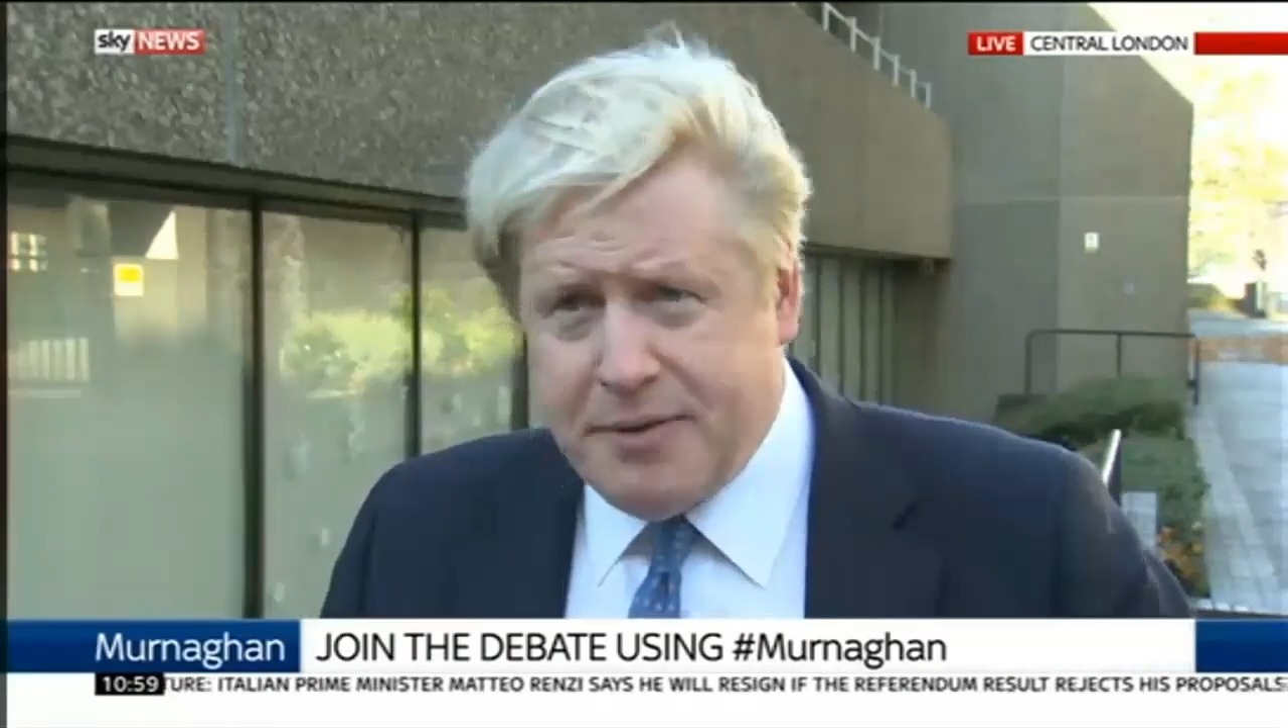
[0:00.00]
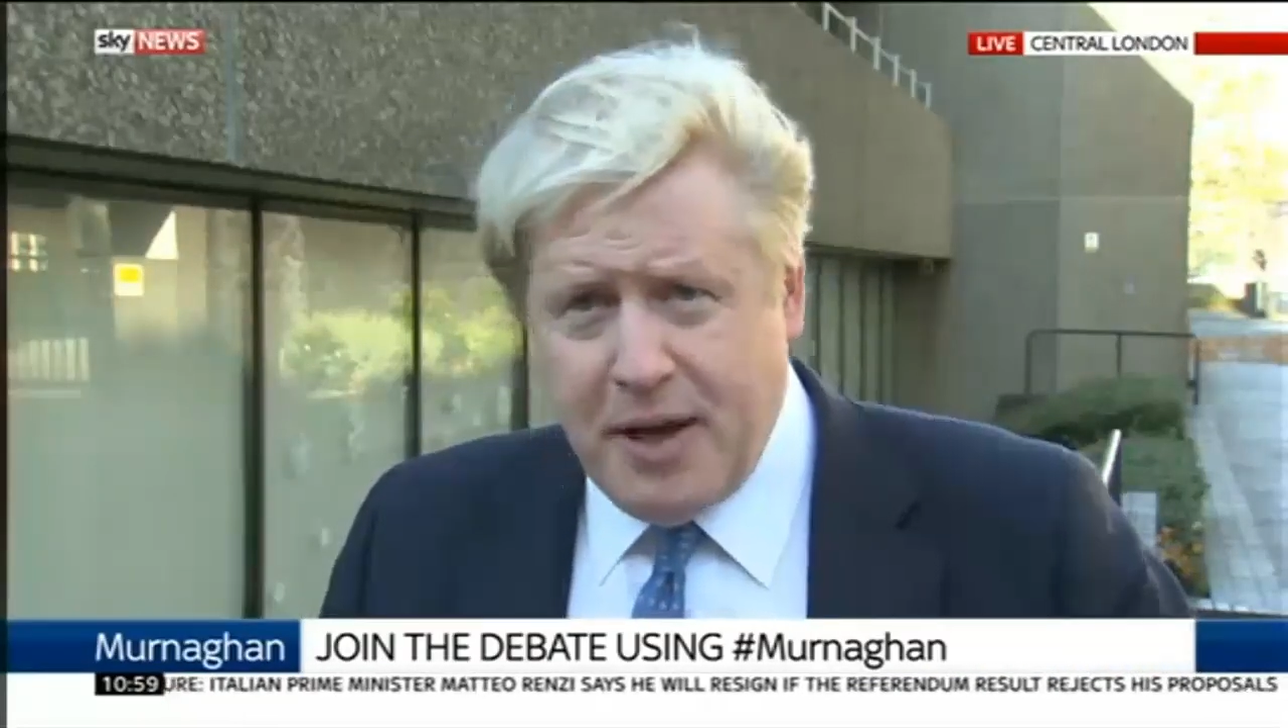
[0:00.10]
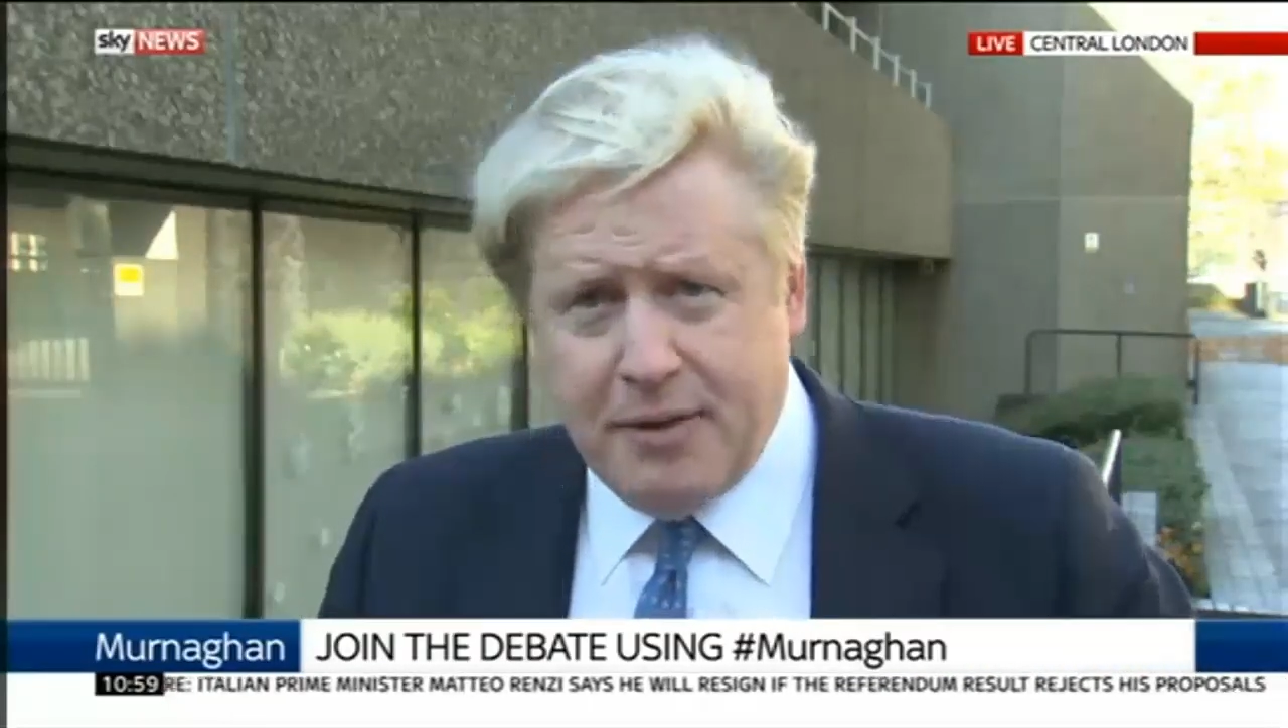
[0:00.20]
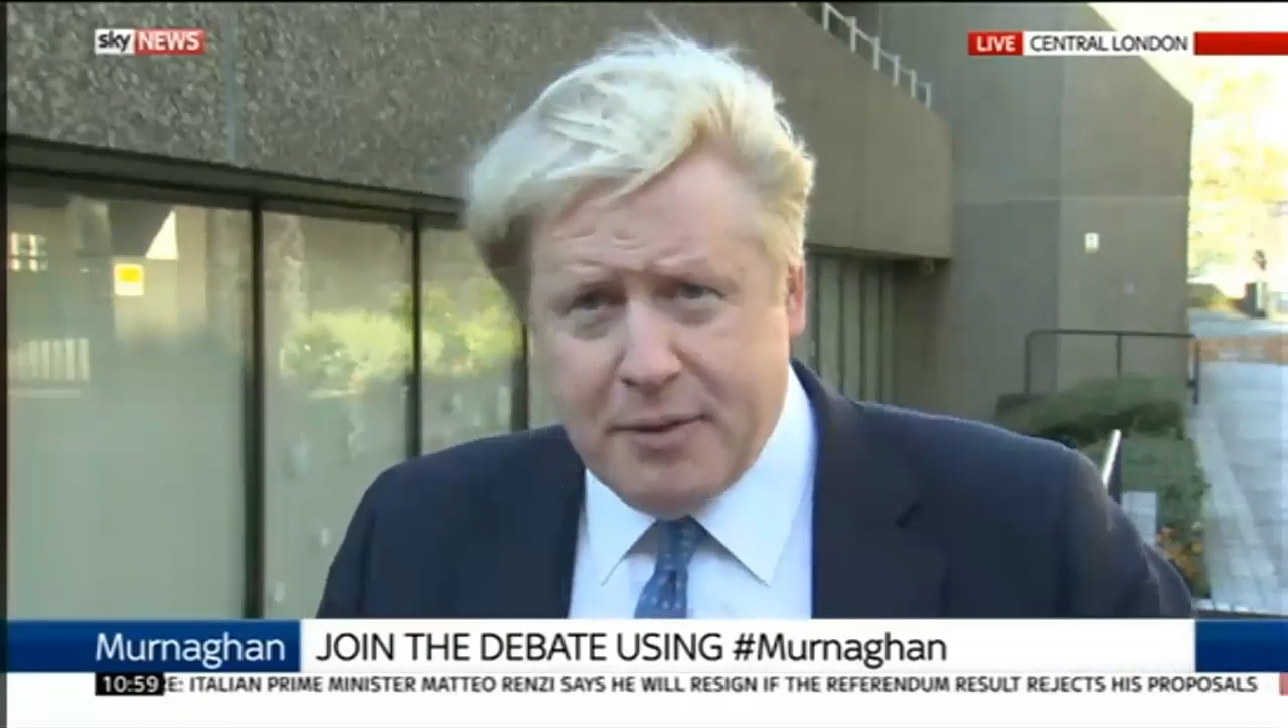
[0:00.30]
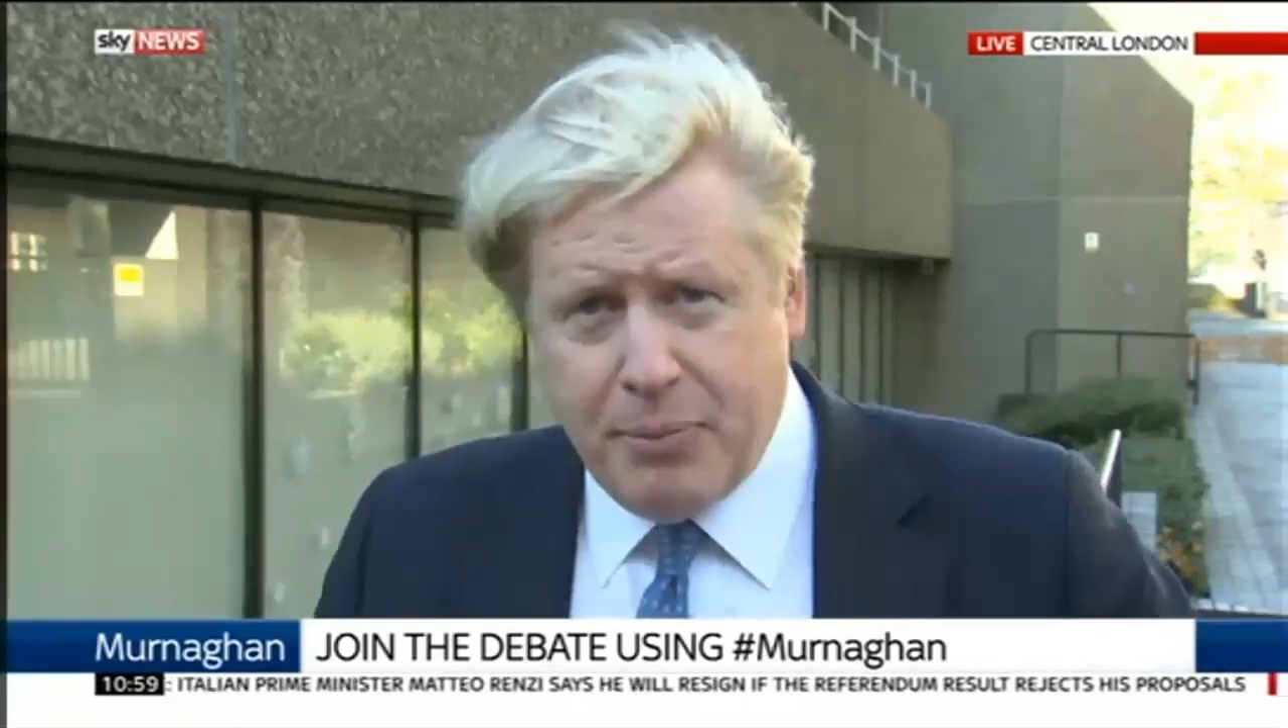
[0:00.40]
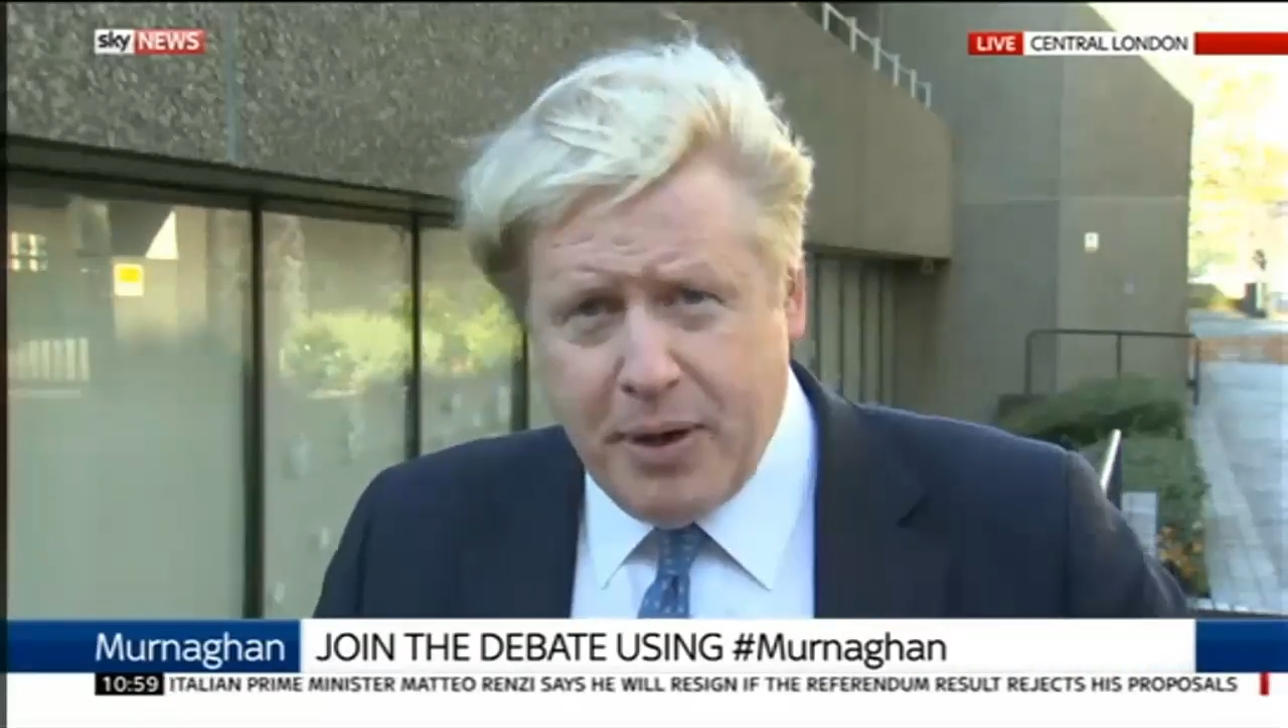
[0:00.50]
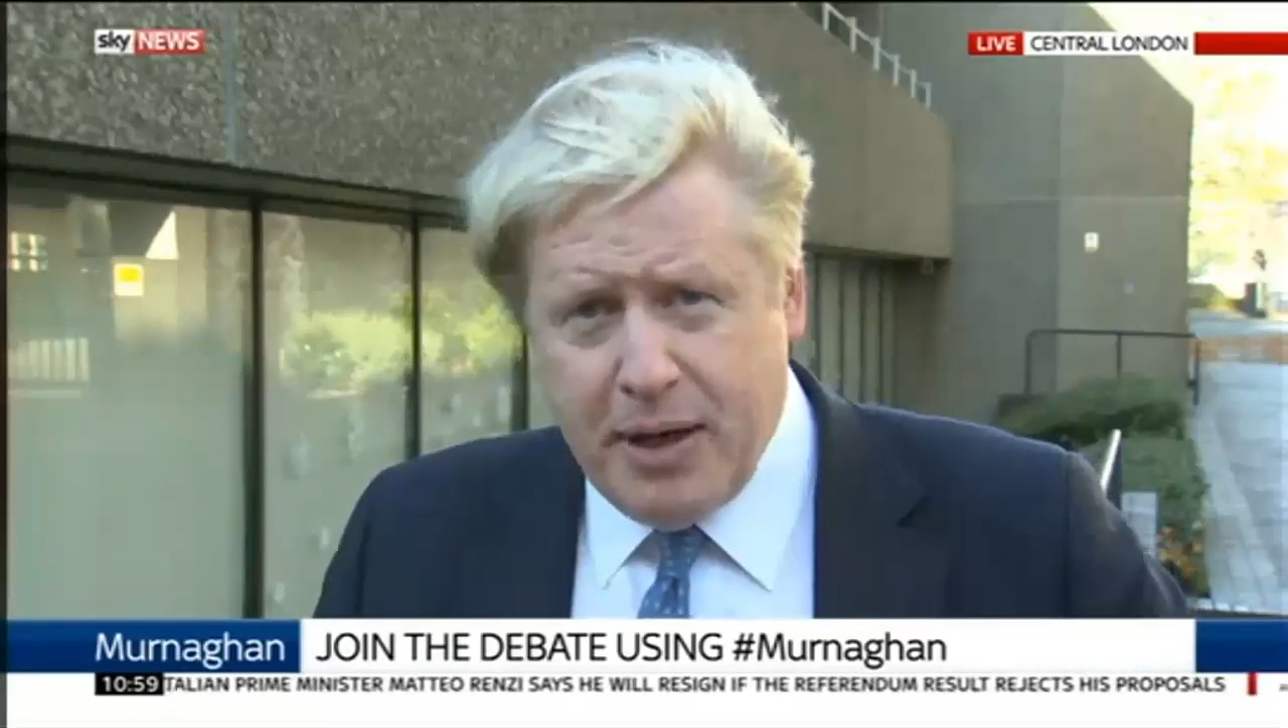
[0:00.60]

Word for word: by saying some